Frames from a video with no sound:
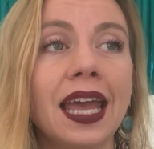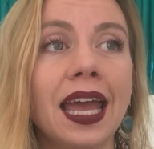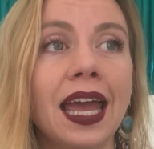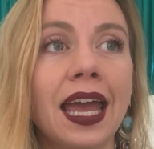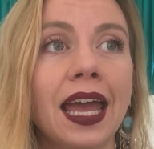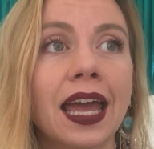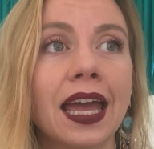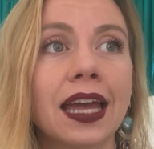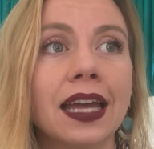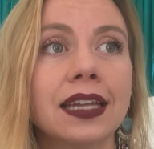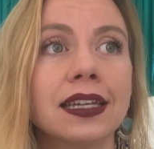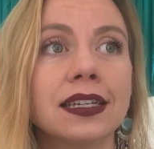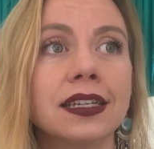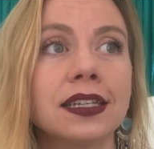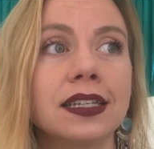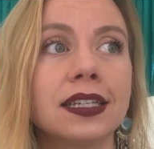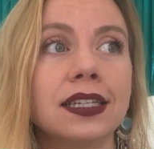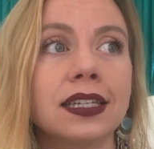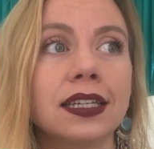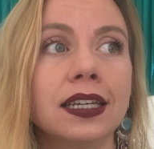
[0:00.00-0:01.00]

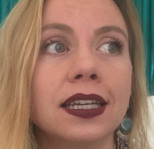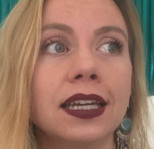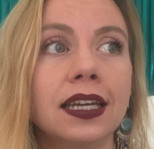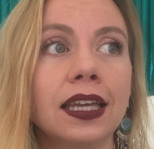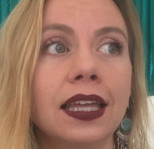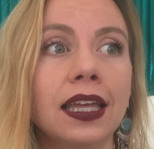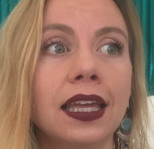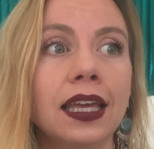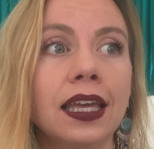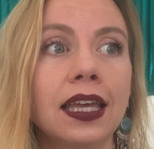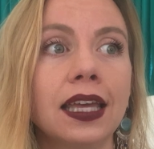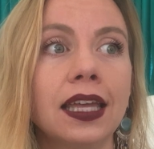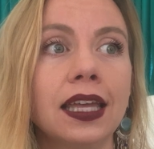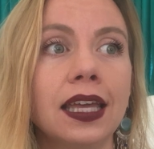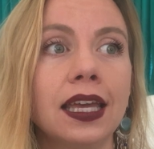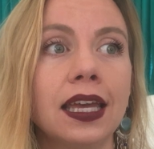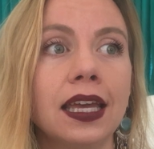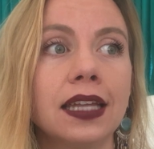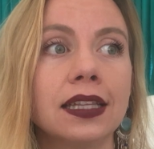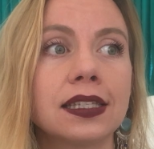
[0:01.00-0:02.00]
And
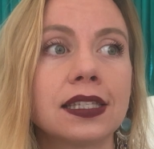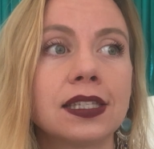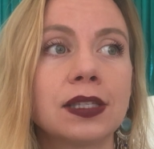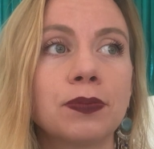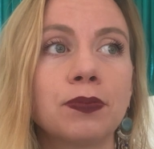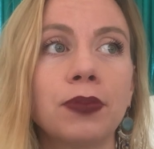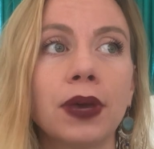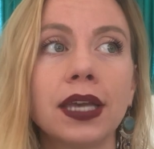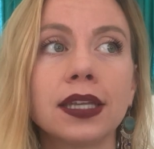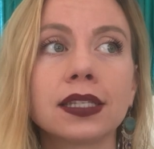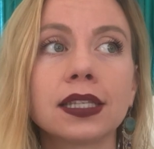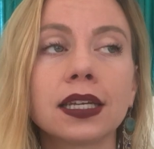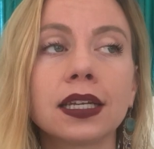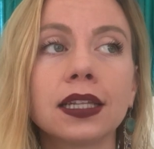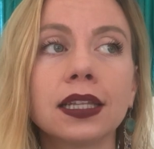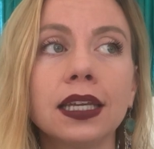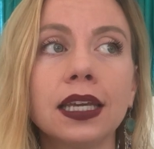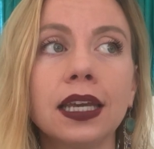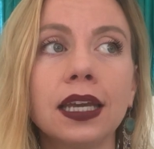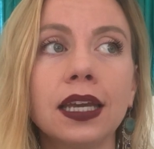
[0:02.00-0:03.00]
it's
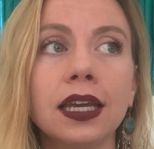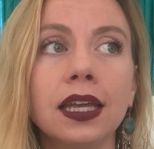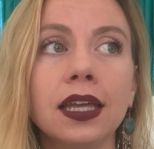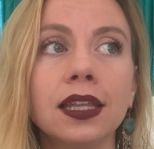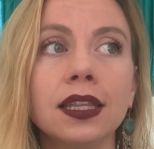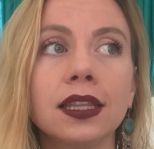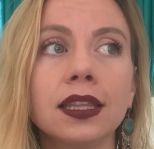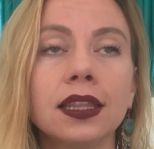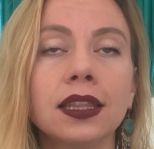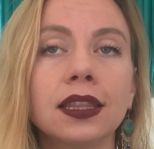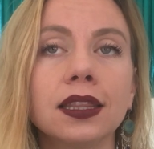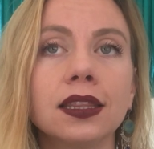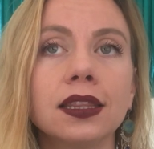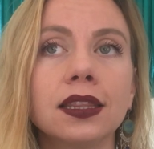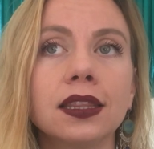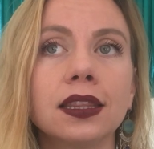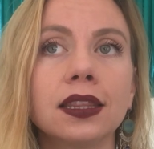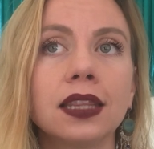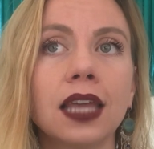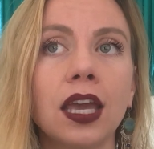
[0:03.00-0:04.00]
basically
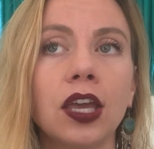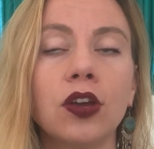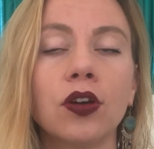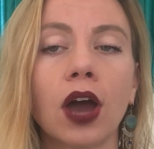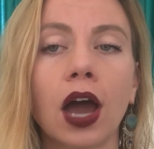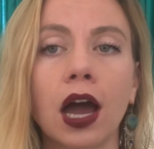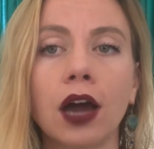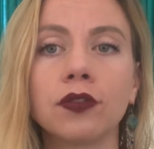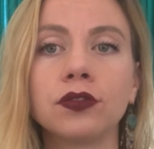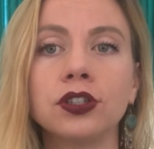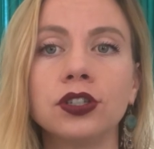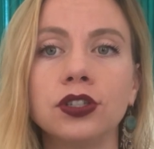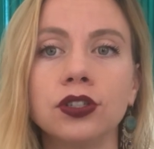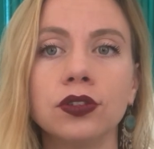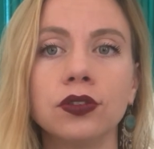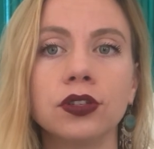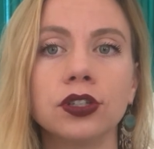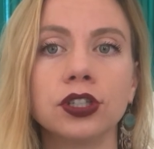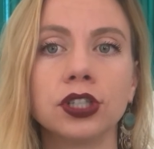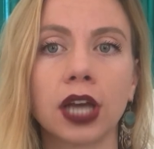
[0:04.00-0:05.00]
that you have to
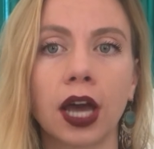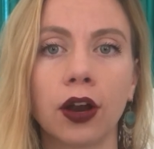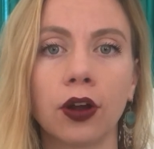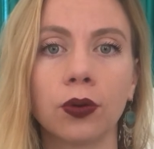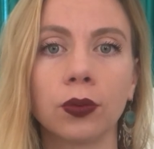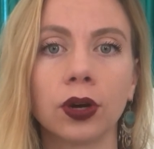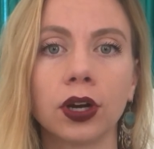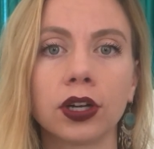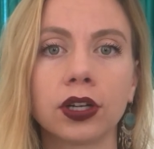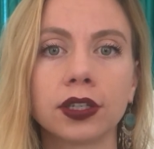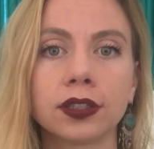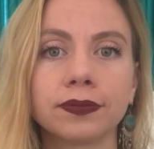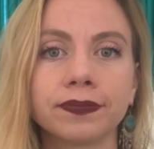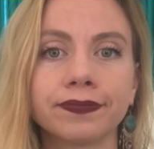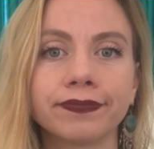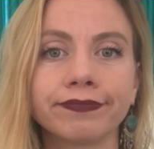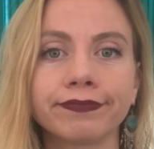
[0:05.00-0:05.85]
do the shadow work.